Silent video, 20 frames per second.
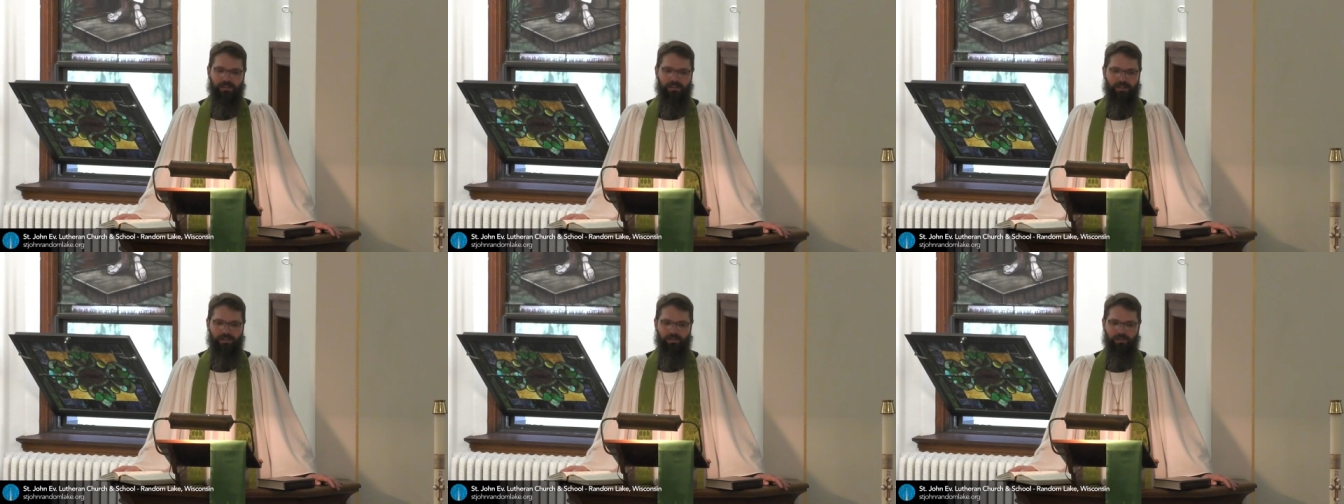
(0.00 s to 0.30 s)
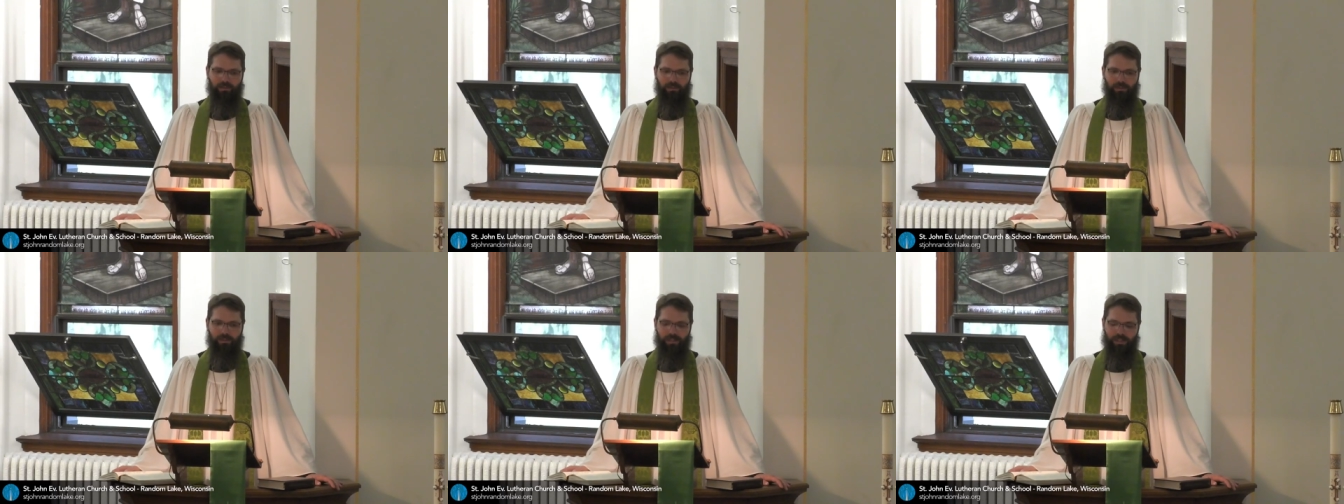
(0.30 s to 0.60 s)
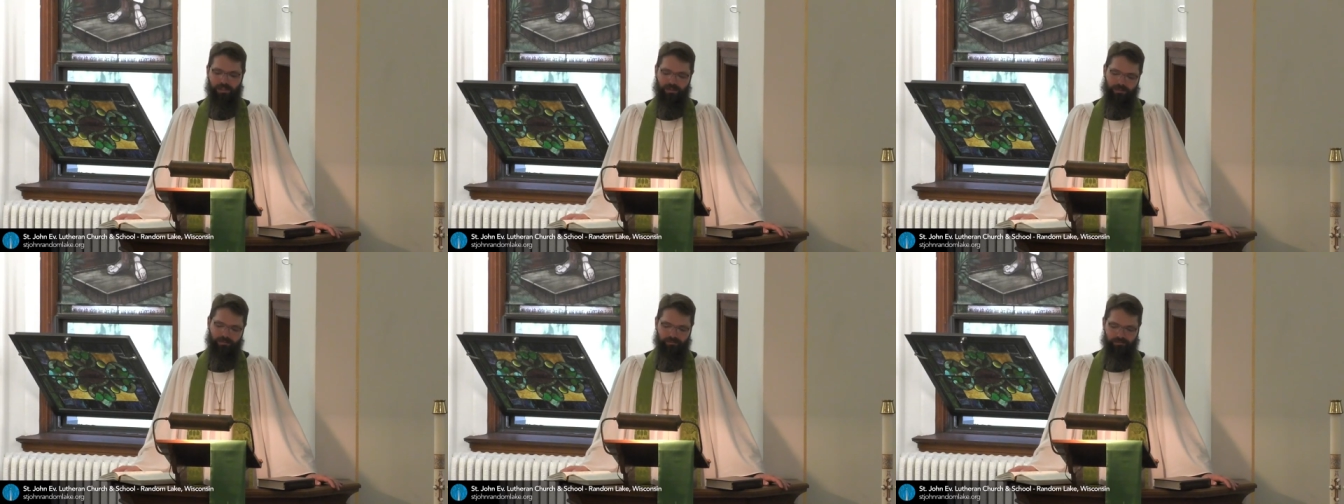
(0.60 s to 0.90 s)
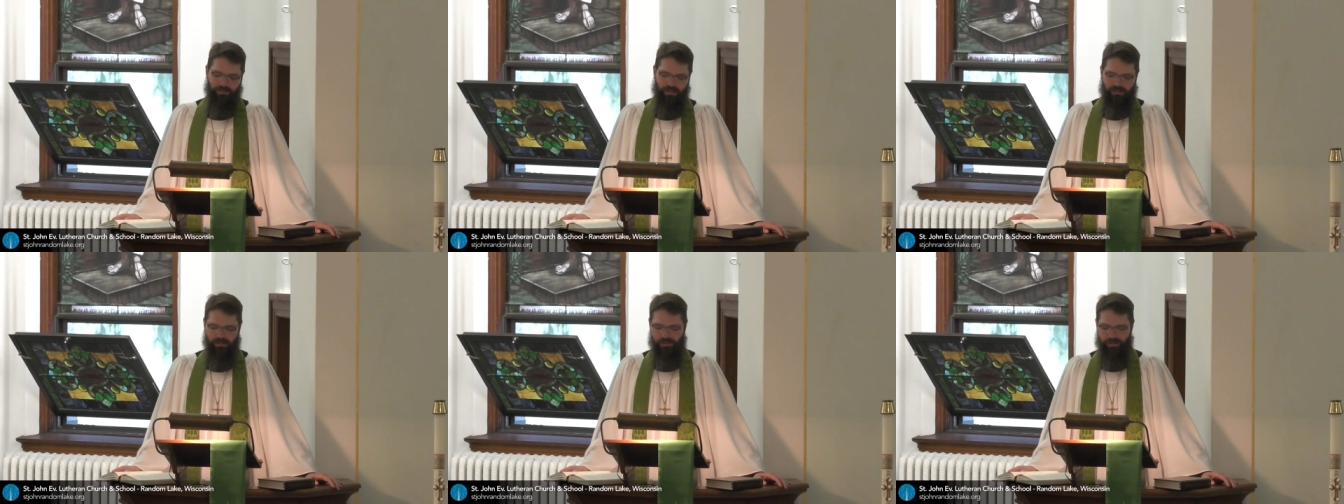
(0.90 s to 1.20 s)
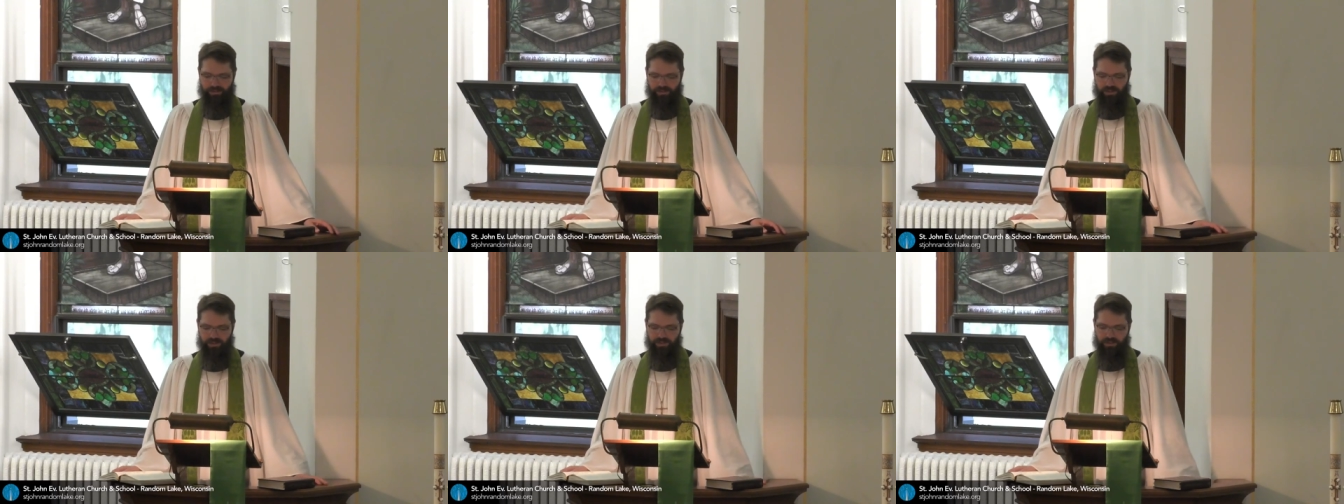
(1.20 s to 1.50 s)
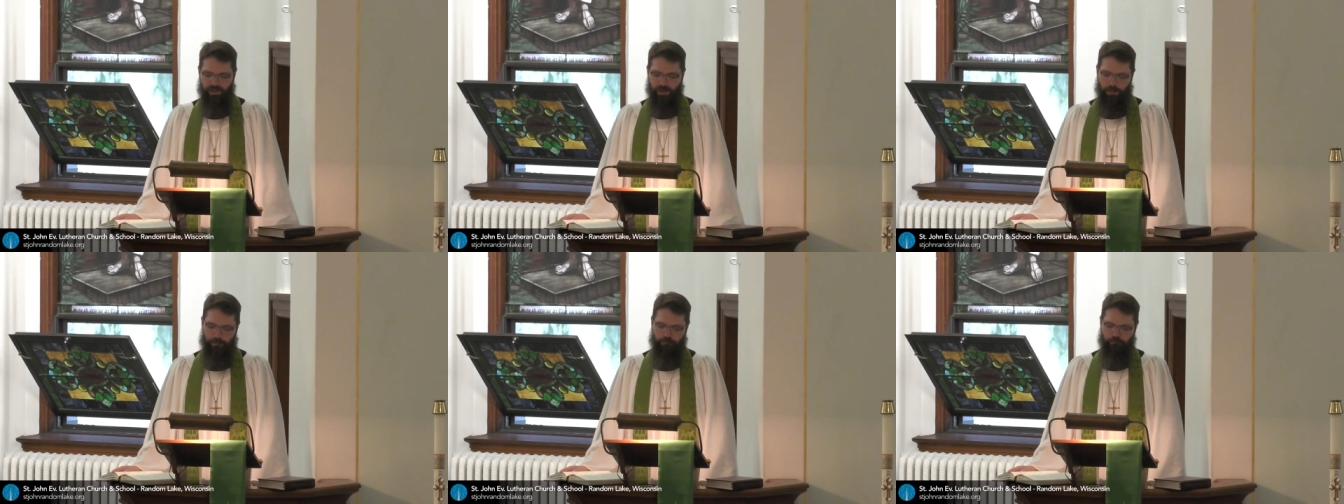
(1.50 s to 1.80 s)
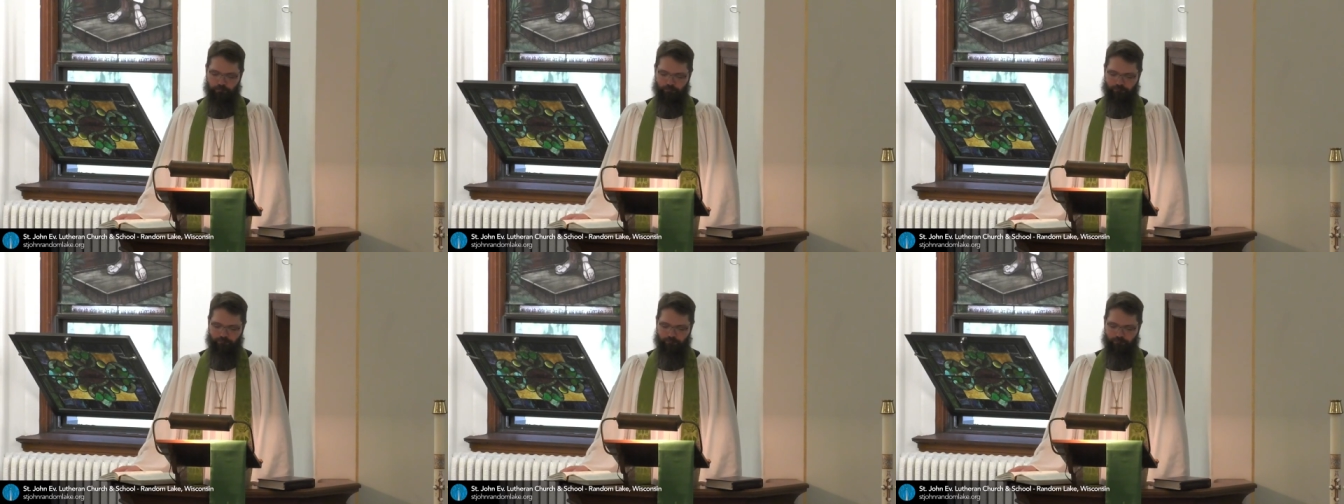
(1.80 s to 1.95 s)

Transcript: and holy is his name.